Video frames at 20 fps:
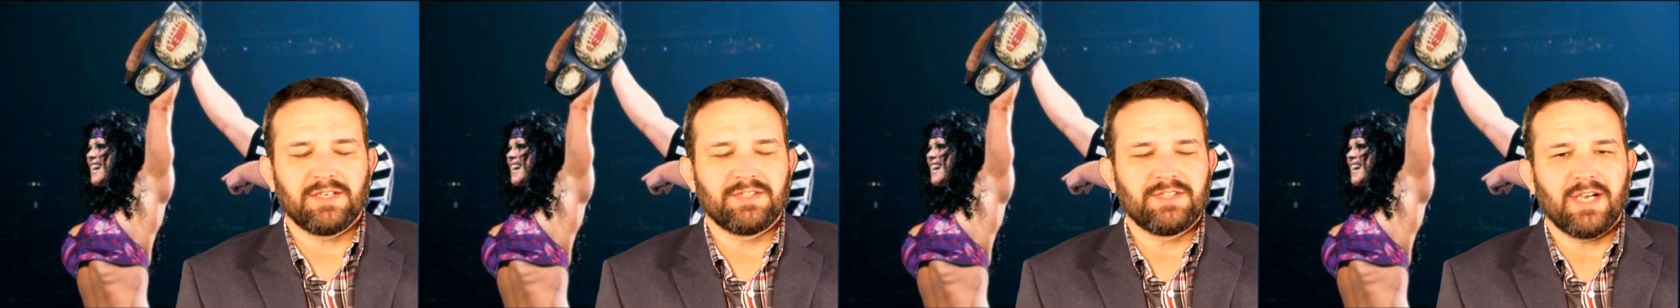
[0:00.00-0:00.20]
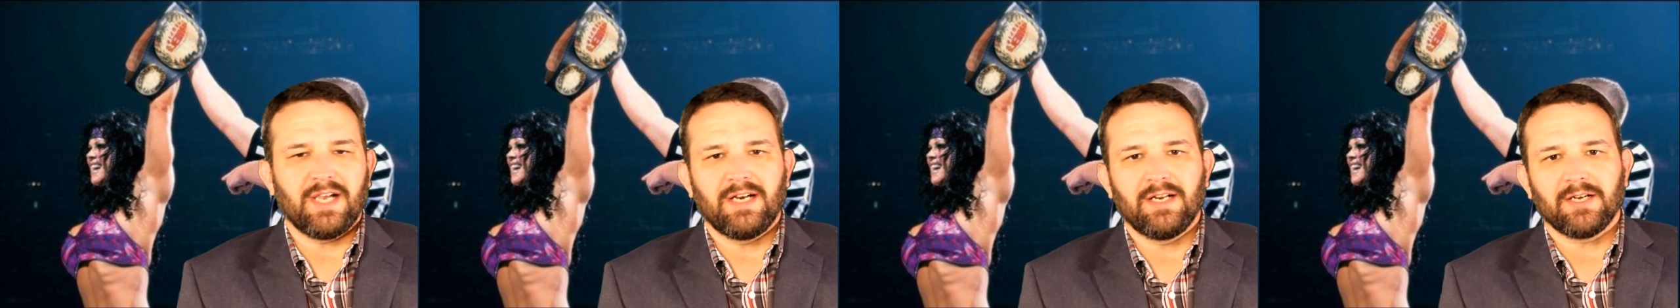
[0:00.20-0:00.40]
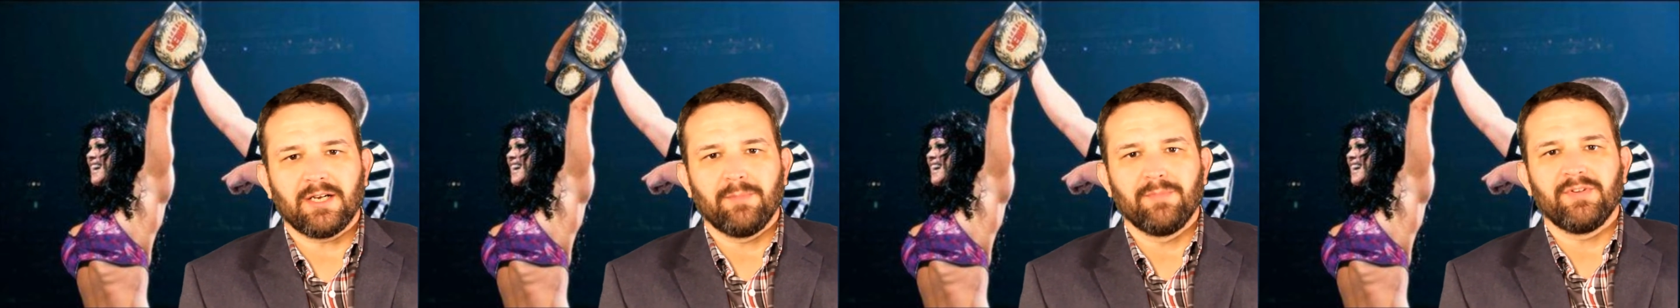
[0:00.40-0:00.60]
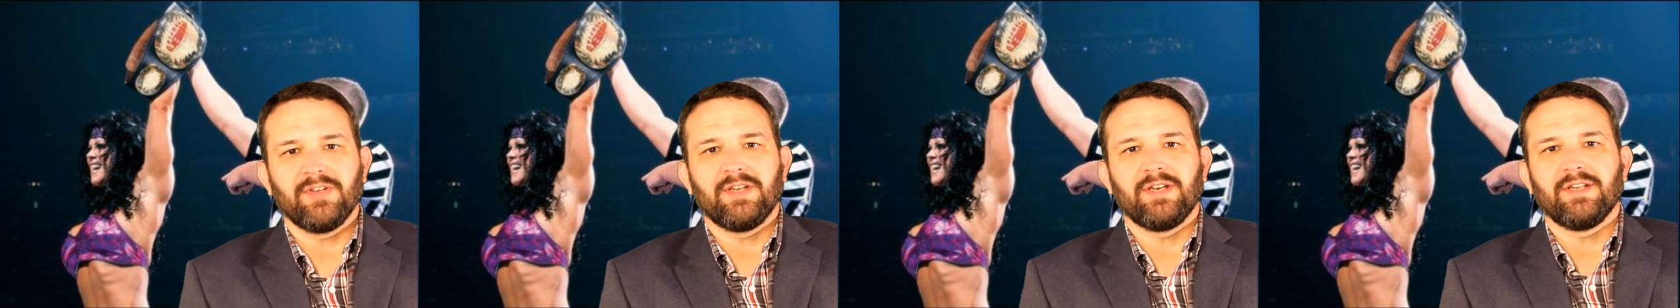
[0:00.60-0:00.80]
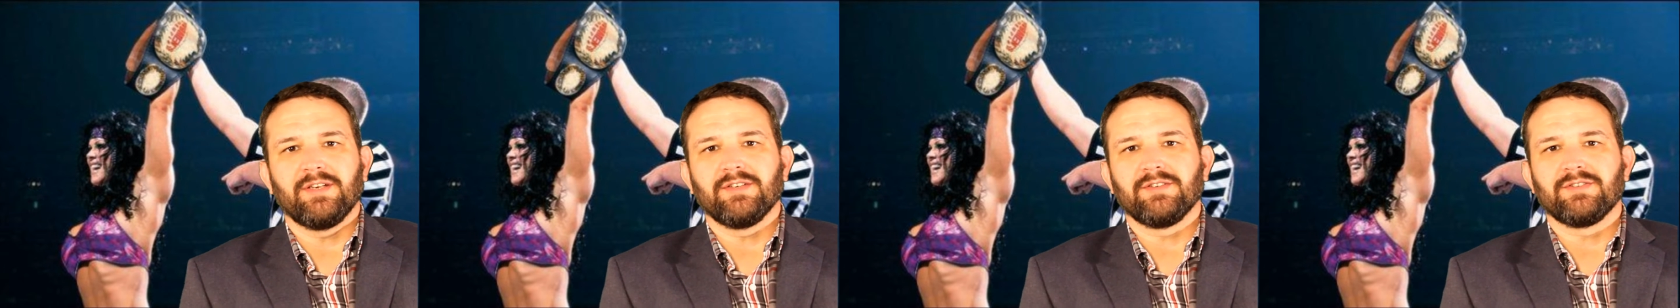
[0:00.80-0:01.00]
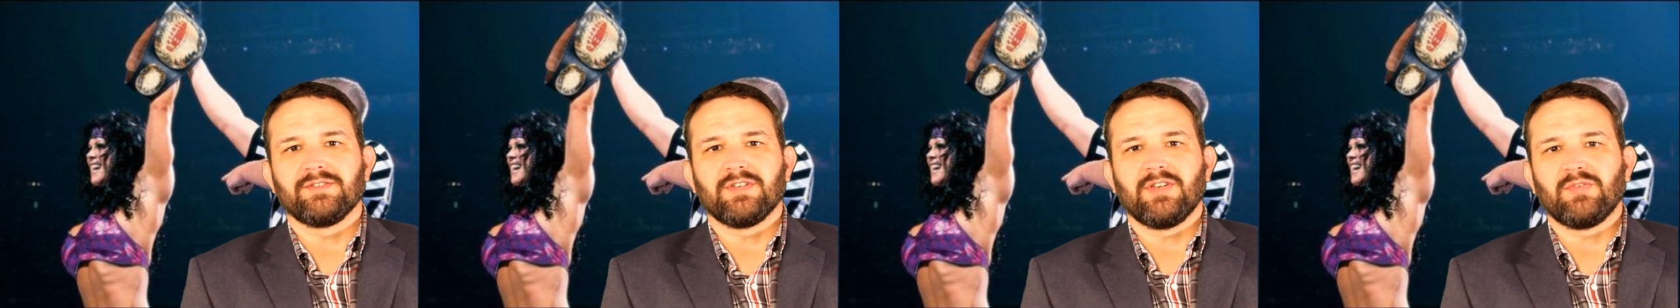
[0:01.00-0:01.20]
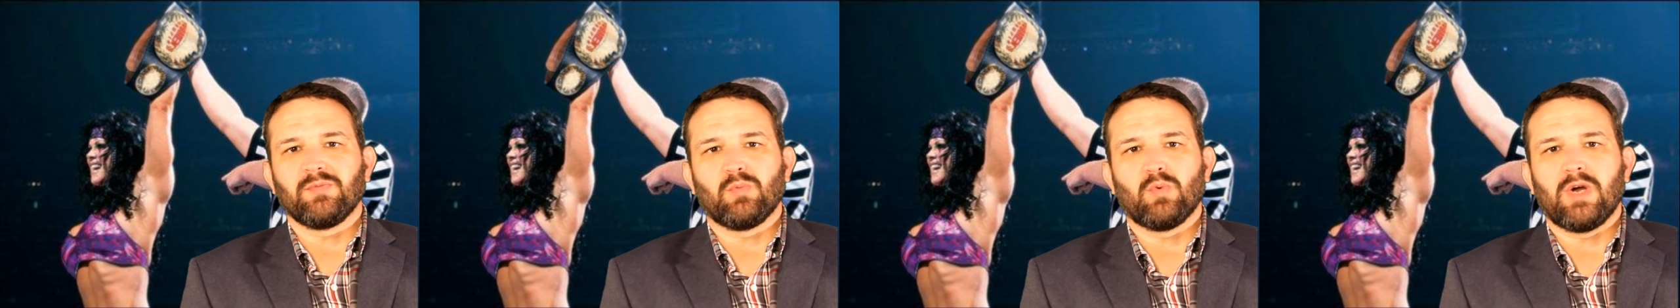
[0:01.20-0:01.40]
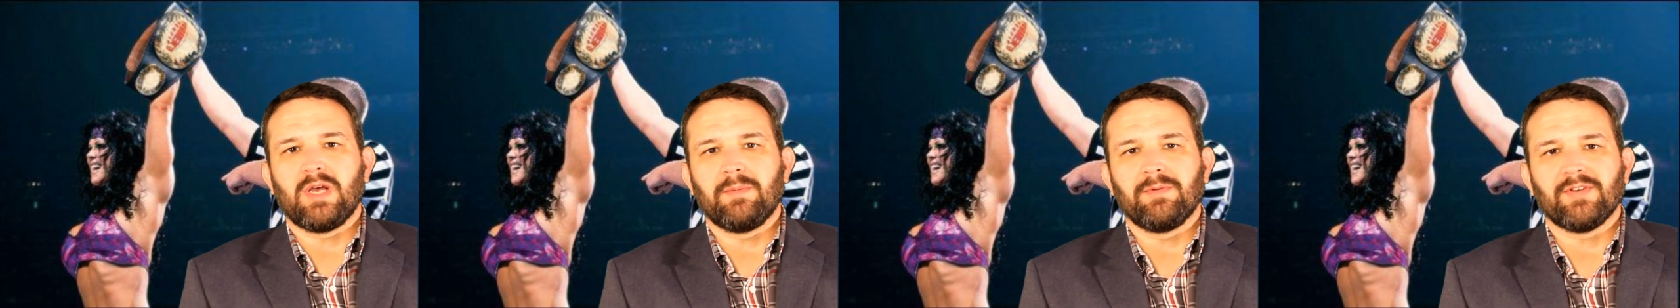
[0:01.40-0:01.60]
China comes in and just
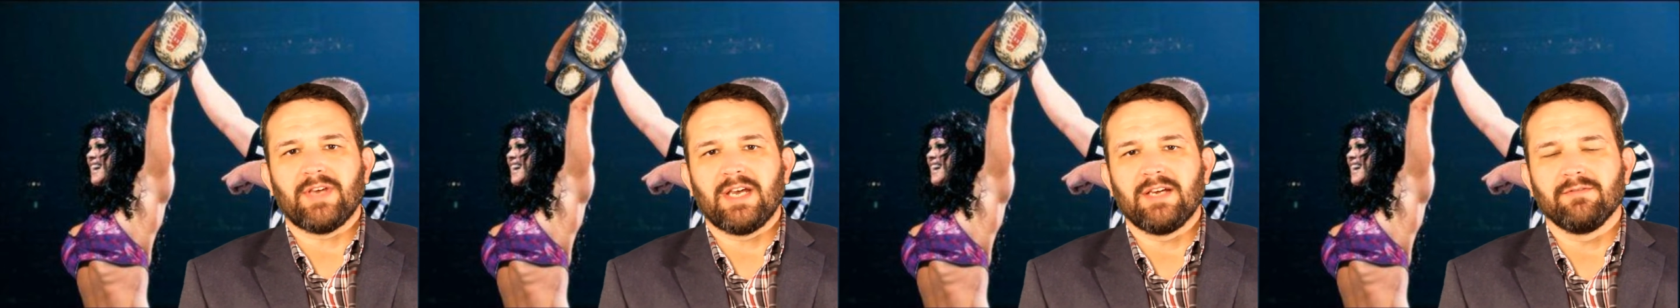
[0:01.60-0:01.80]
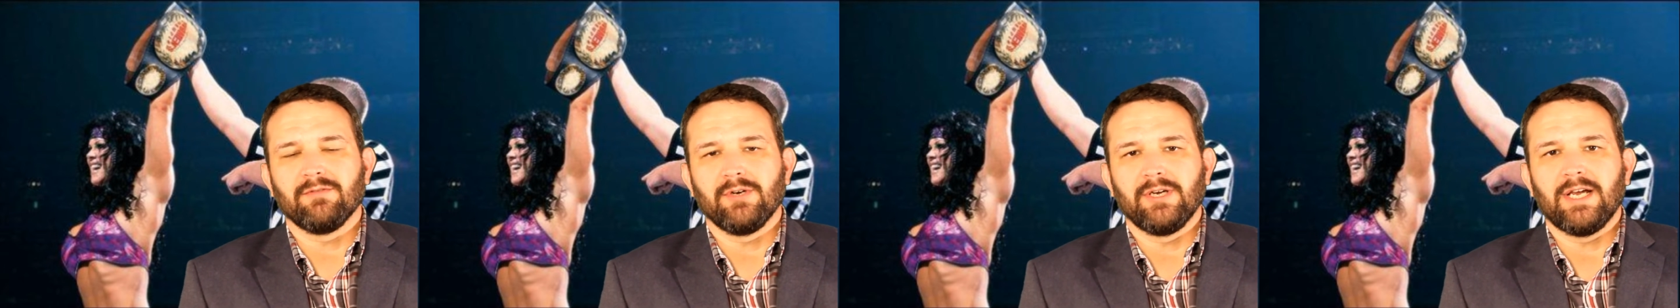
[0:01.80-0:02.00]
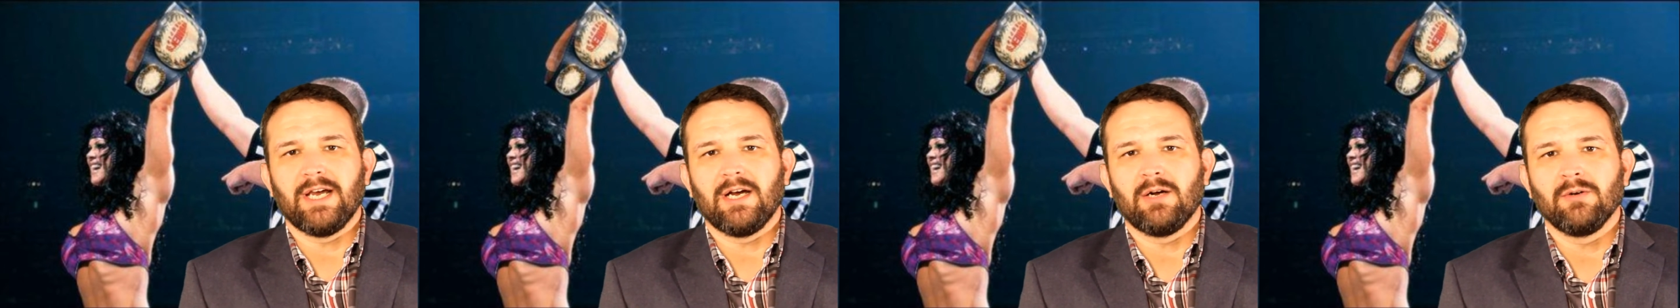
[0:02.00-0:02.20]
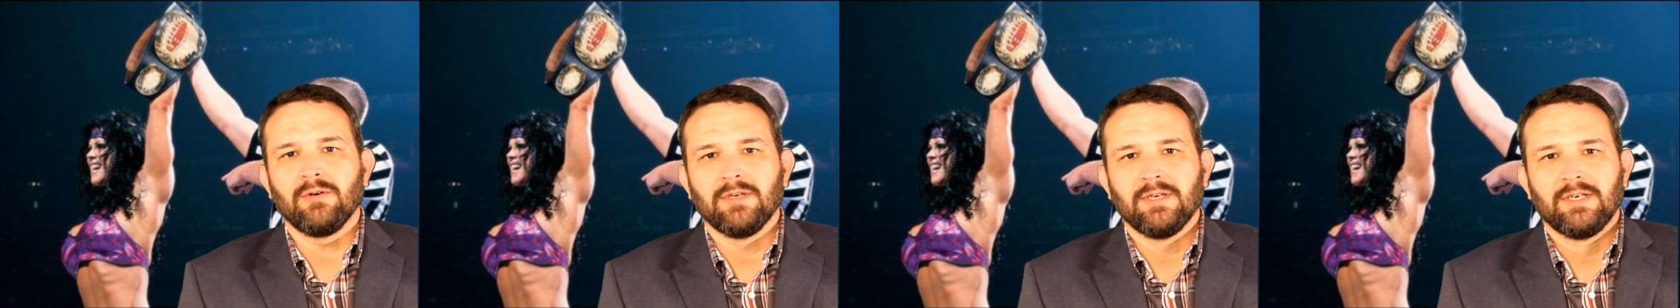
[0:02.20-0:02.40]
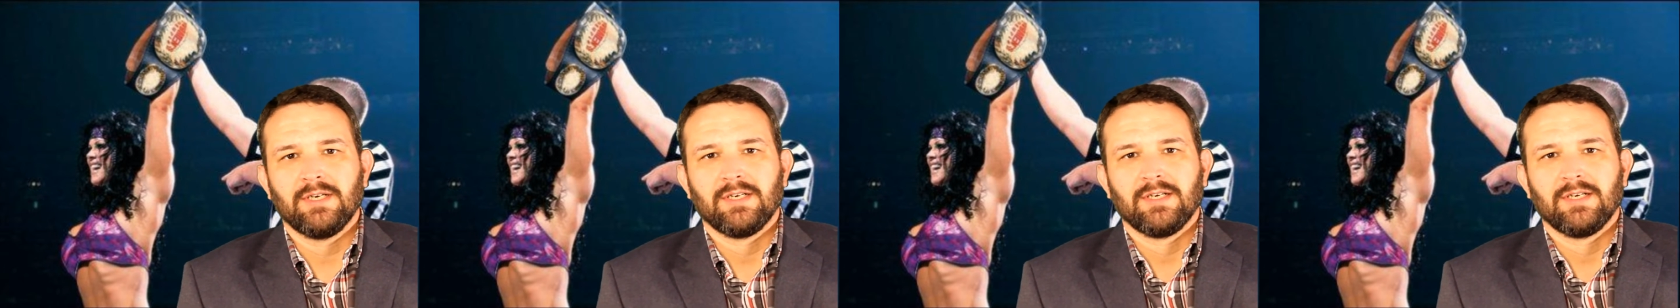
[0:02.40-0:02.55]
wipes Ivory out.